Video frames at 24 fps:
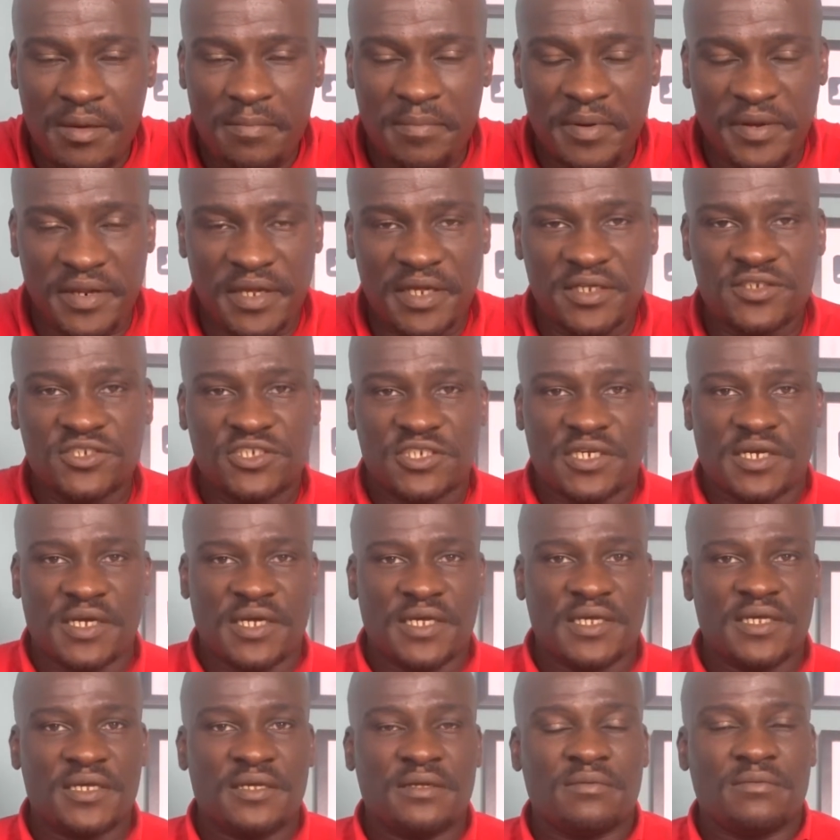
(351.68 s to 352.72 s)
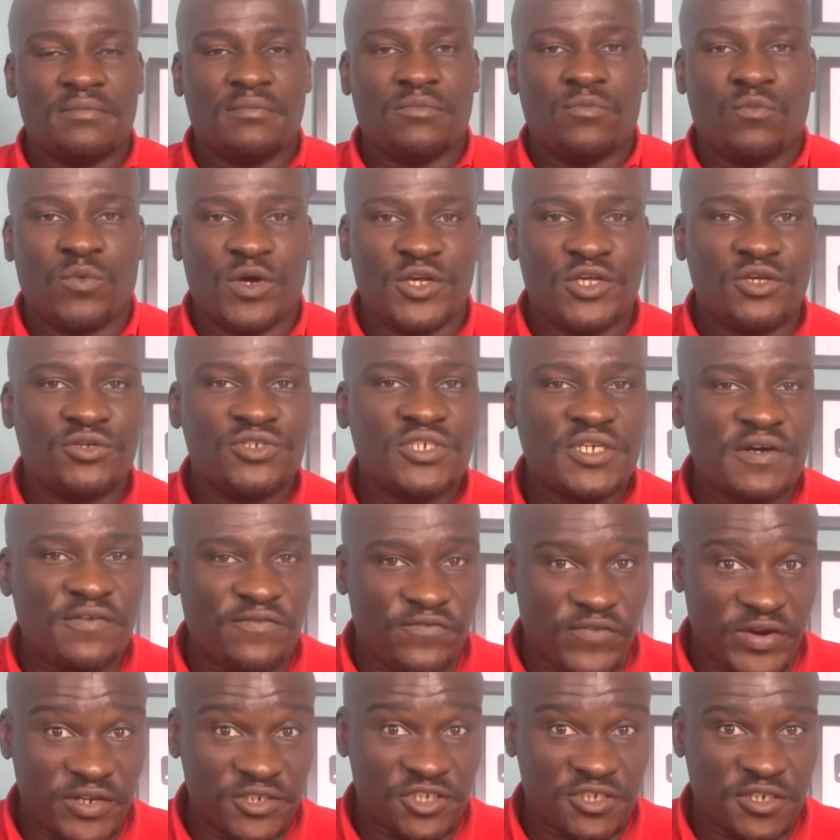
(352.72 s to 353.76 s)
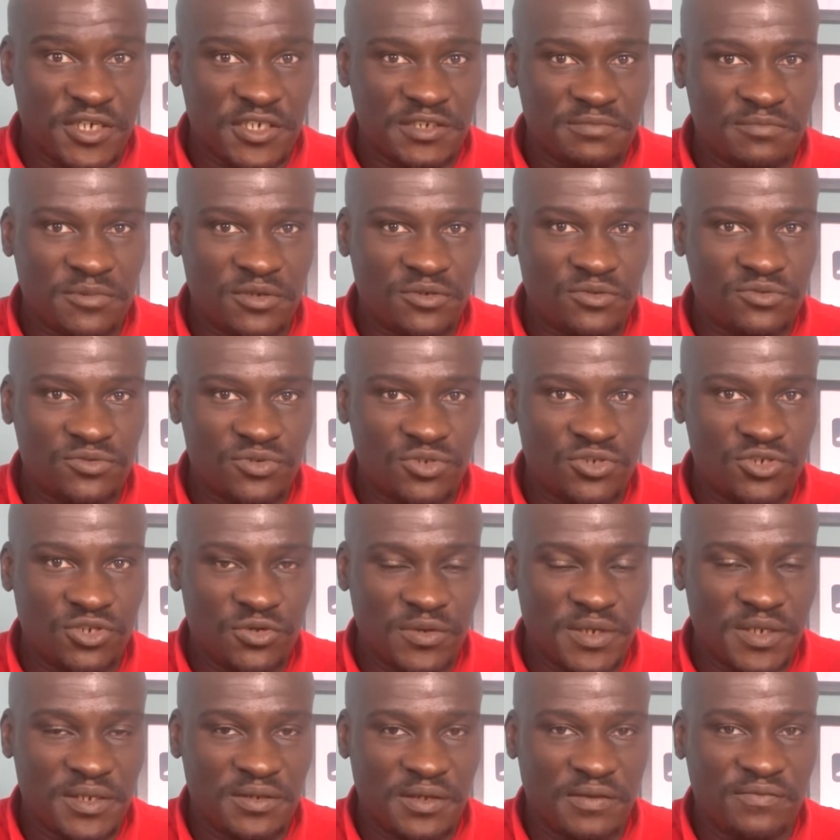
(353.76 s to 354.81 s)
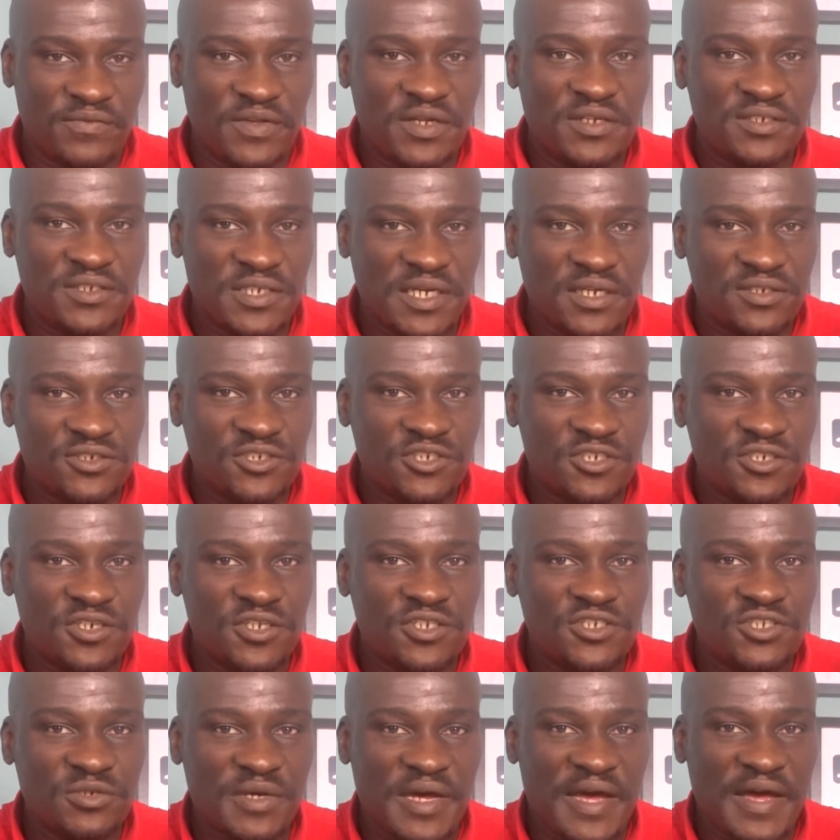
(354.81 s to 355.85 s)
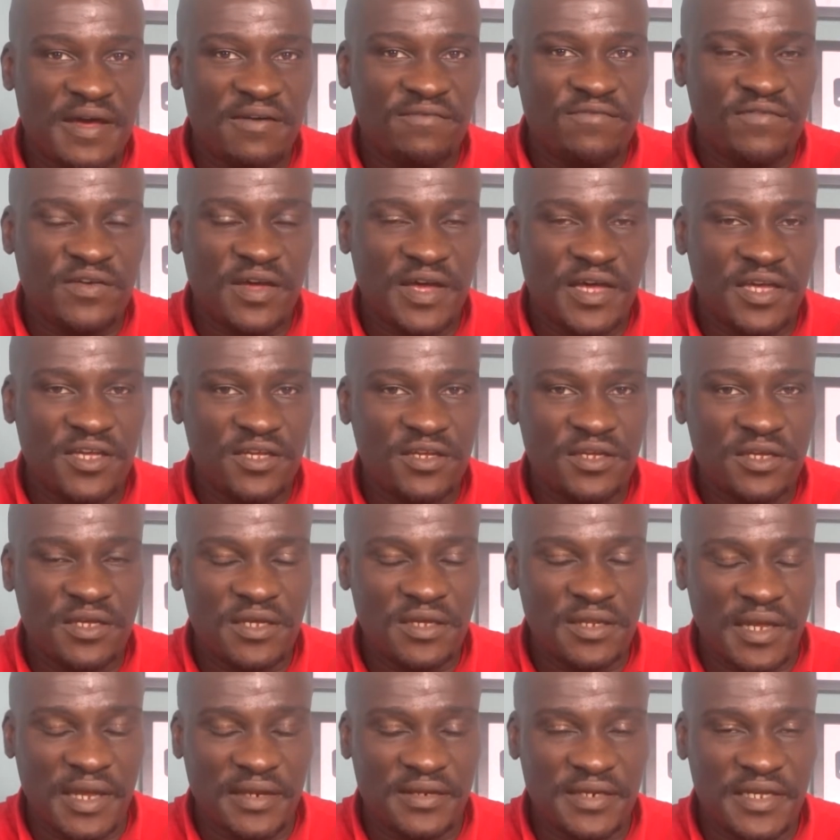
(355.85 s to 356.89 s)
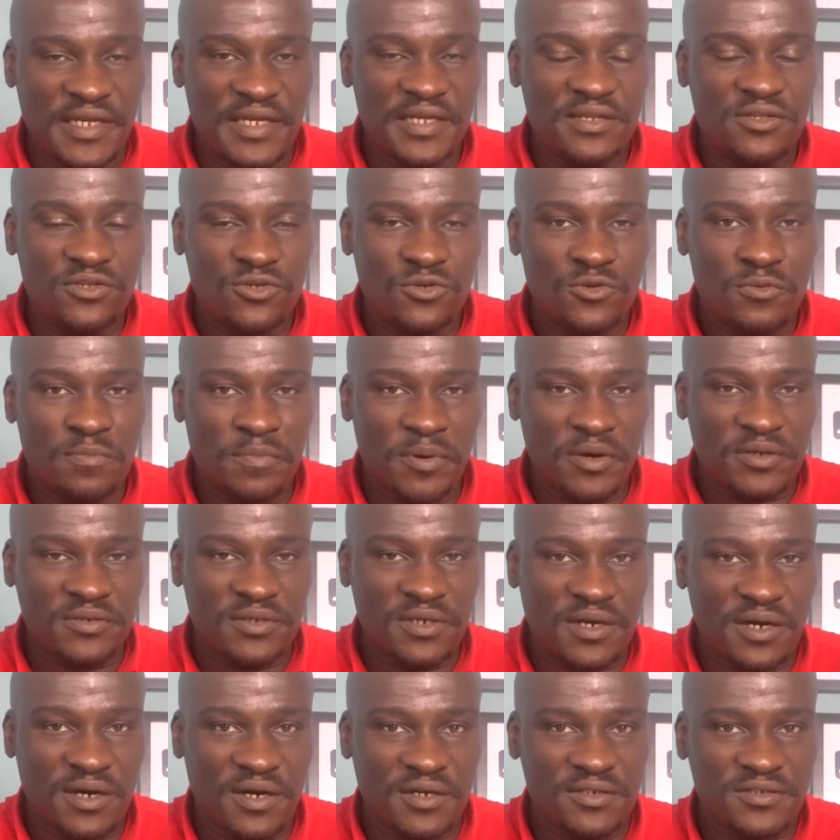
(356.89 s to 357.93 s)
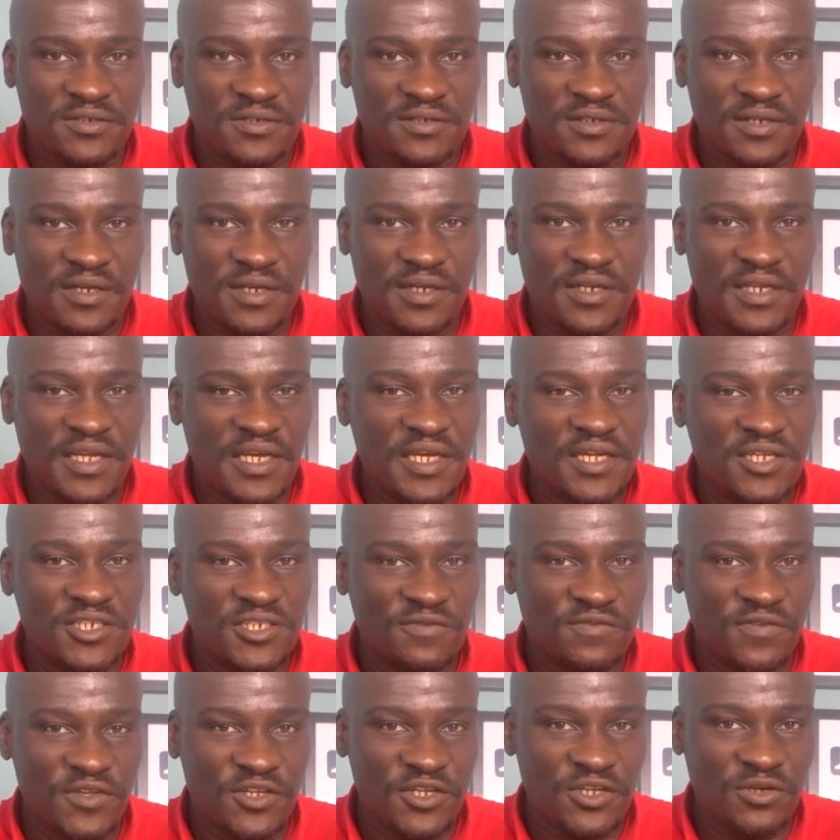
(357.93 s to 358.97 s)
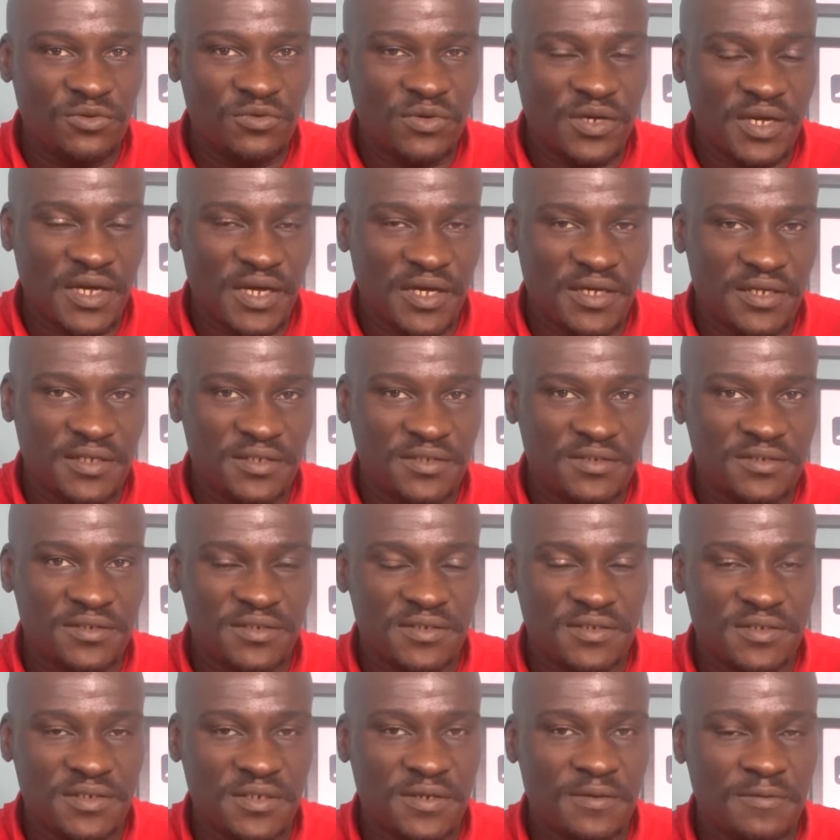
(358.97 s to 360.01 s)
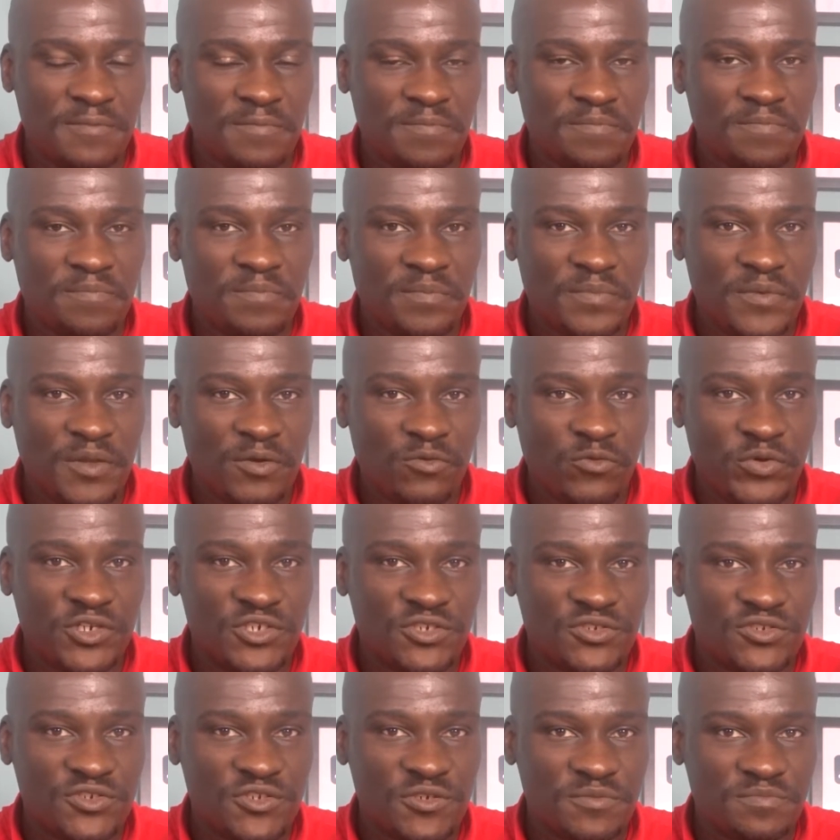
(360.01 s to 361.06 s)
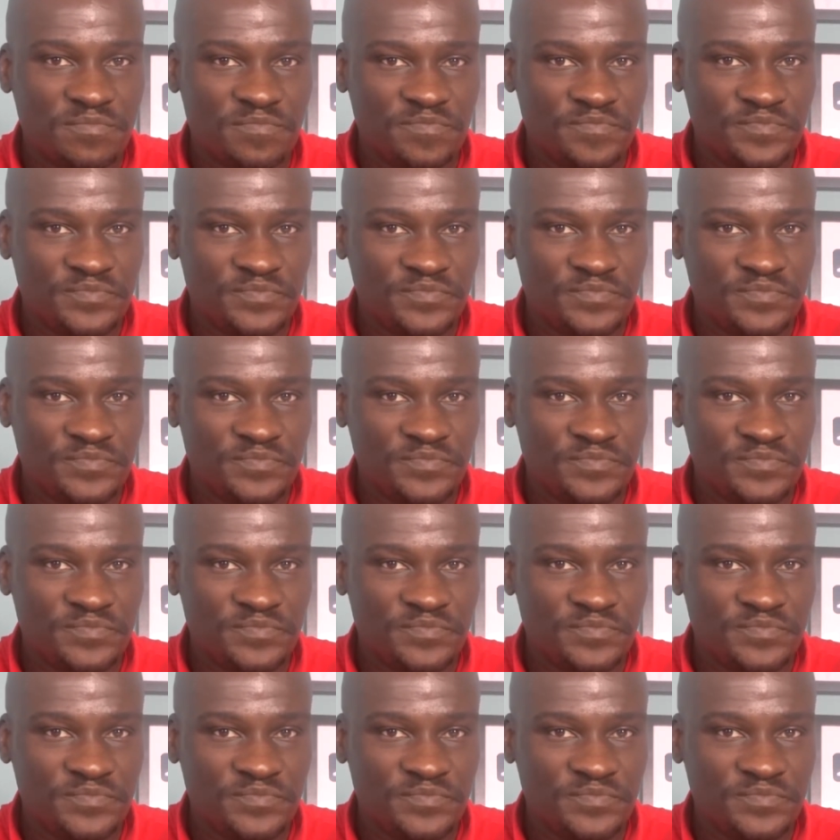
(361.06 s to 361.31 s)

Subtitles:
But we're using a franchise model to do it, and the intention is to have an E2 podcast in each of the UK's regions.